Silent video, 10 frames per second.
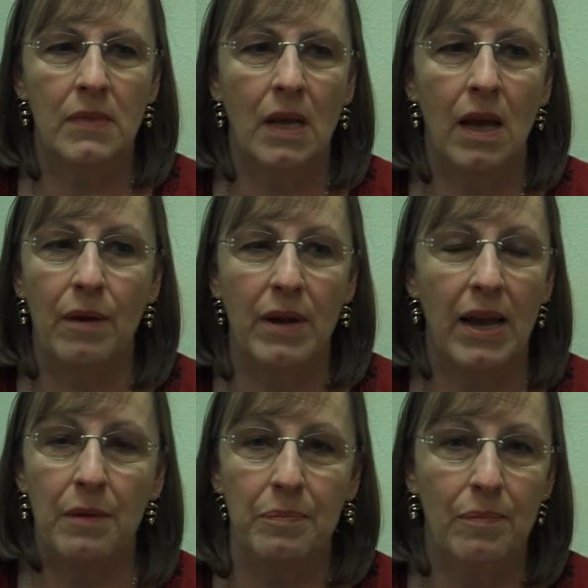I,
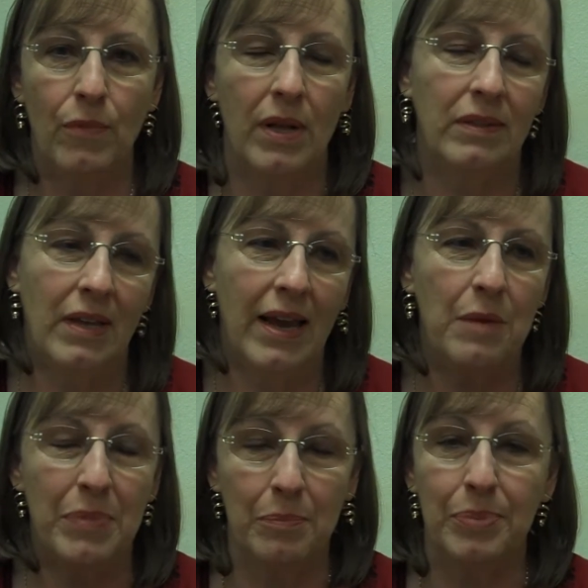had well, I
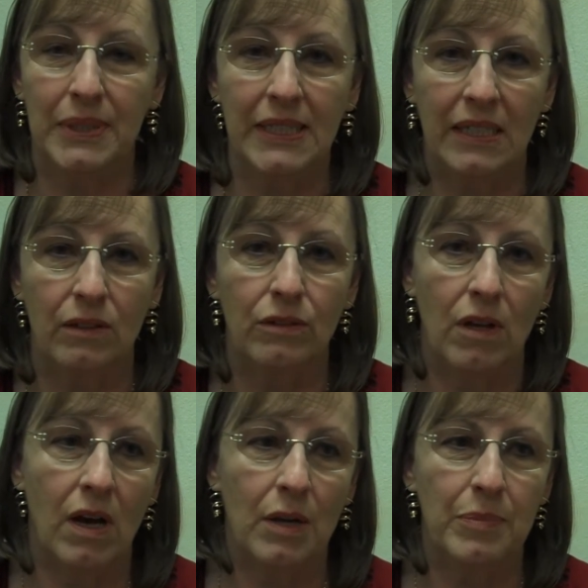had been bleeding a lot,